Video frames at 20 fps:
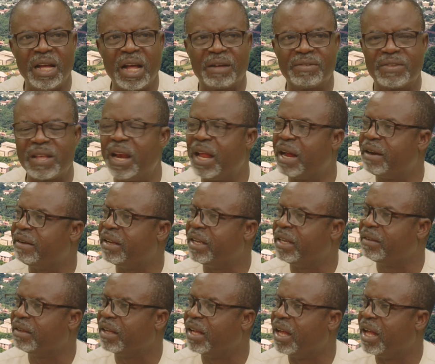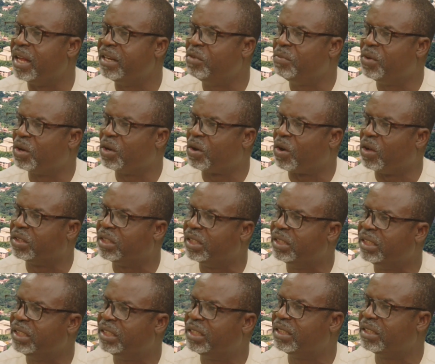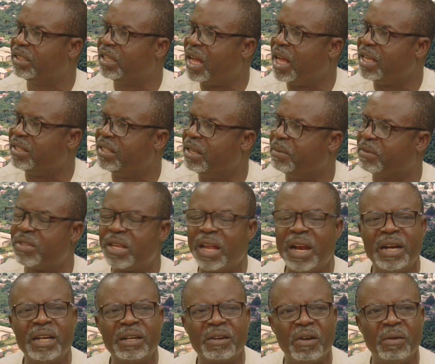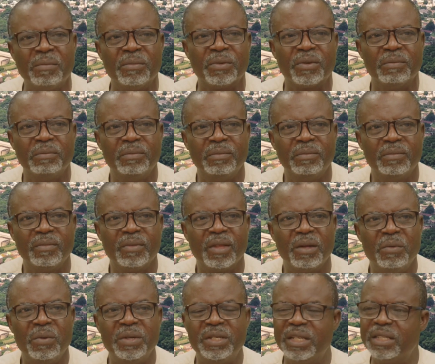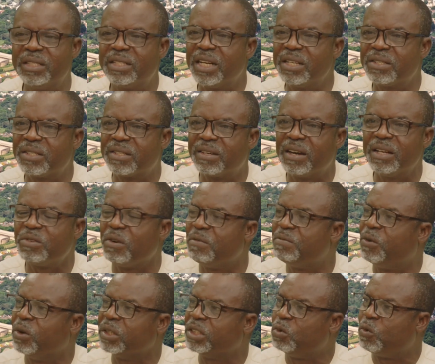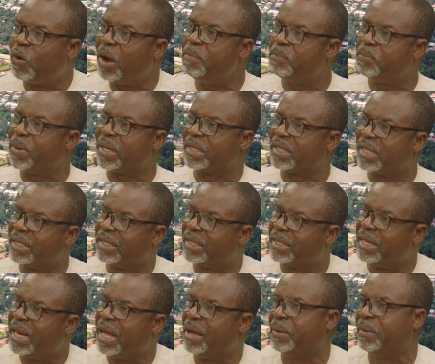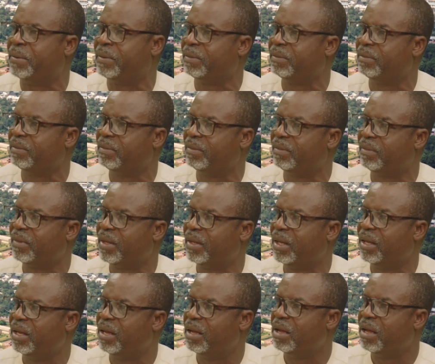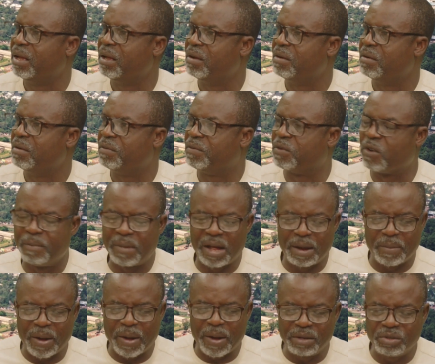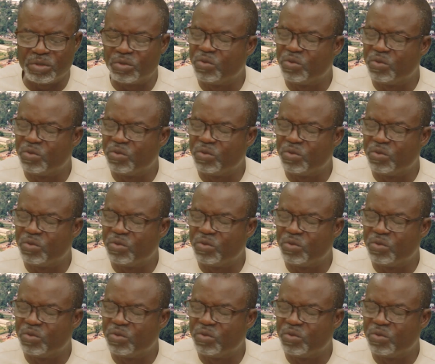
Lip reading: their salary and they'll be cutting it as the salary comes. With interest rate of 41% now, from around